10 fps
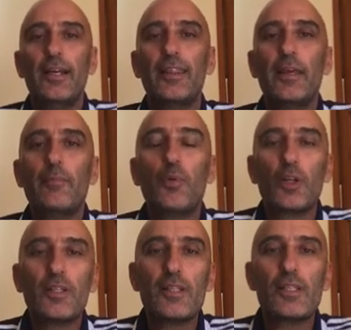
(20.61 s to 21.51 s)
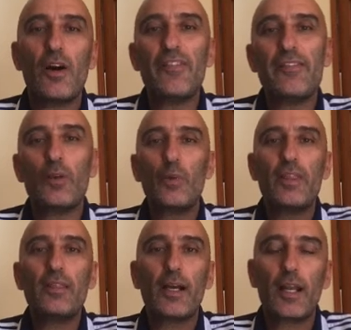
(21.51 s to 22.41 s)
the importance of having
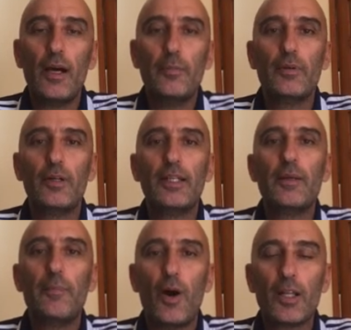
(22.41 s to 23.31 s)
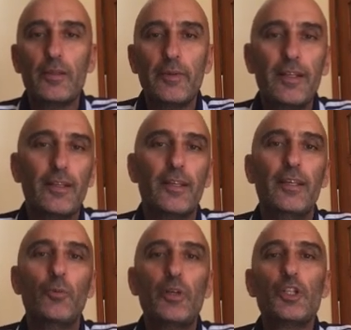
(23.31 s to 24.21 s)
within the club a department
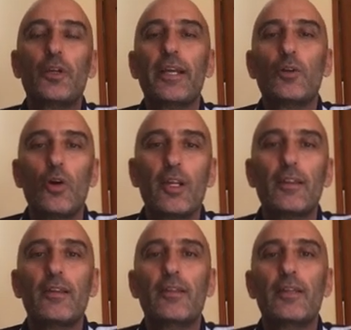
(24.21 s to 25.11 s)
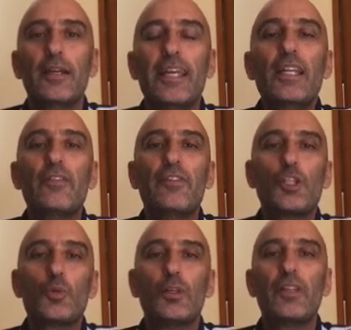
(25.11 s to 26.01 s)
in which you can call it the
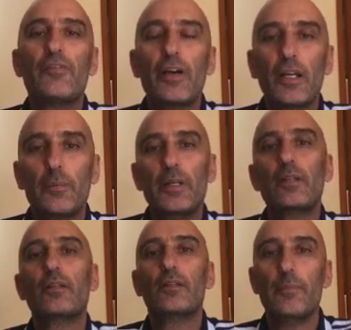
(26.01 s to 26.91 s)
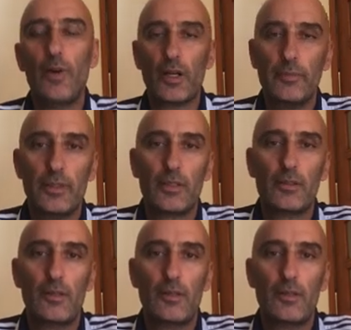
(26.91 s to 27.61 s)
individual development department.